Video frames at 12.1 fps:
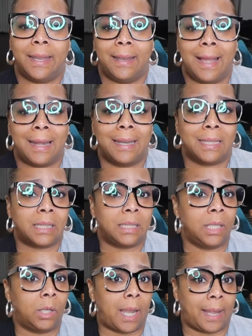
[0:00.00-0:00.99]
ain't got
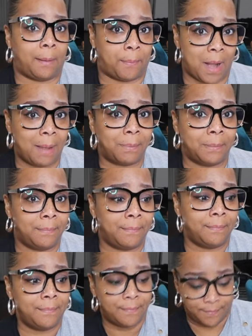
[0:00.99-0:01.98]
nothing no, like a
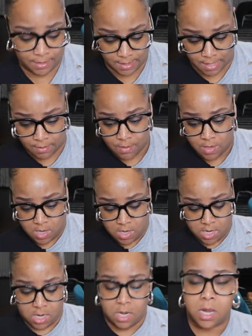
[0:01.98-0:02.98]
problem. You know,
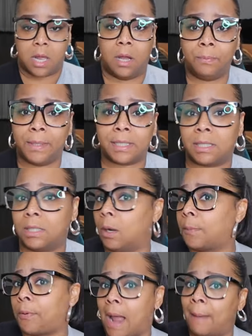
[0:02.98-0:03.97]
I hope there's
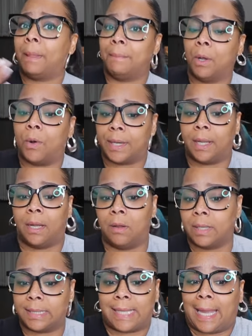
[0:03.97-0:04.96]
no problem going
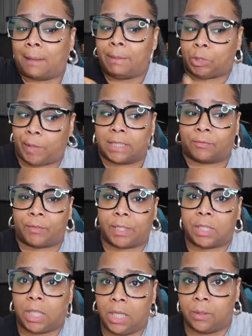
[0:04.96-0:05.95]
on, cause that could be
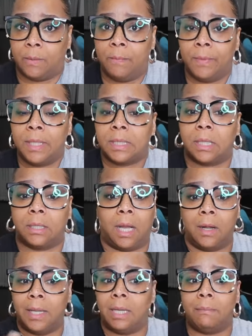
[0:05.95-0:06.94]
transferred to you. So
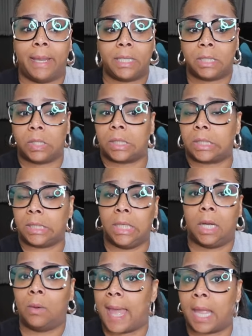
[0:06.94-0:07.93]
y'all need to make sure she
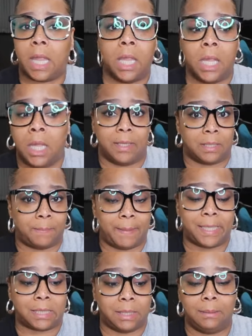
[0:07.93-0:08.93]
okay,
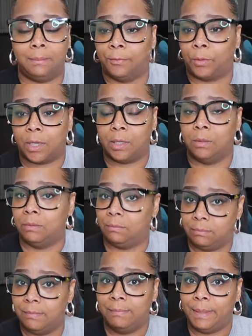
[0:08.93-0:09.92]
especially before you
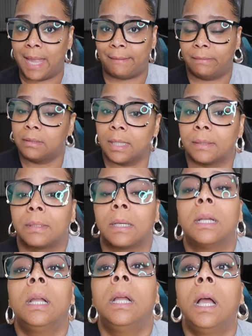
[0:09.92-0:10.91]
be having sex
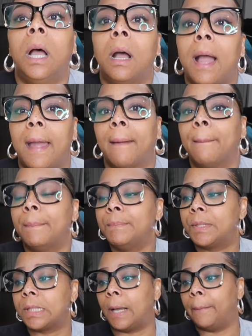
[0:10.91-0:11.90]
with her.
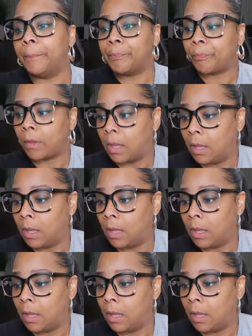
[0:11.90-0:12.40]
Okay, so